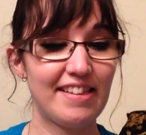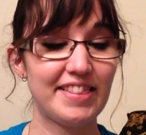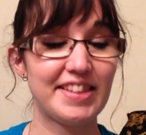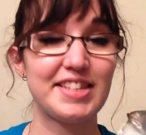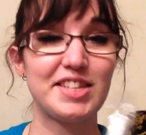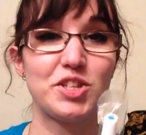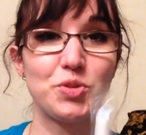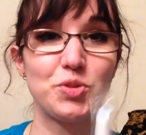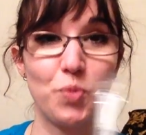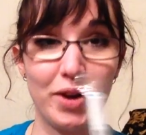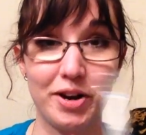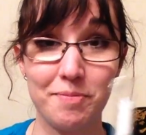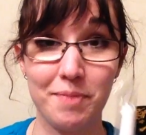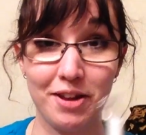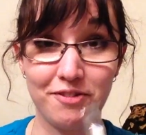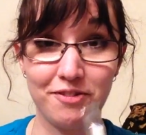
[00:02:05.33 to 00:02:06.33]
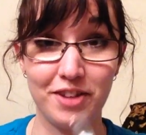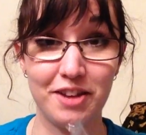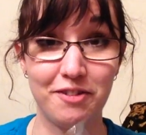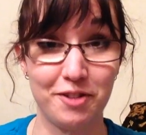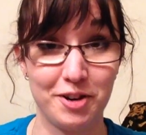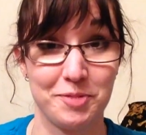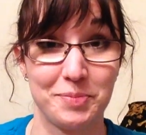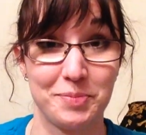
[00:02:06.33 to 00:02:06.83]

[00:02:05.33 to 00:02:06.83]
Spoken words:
this is one of my favorite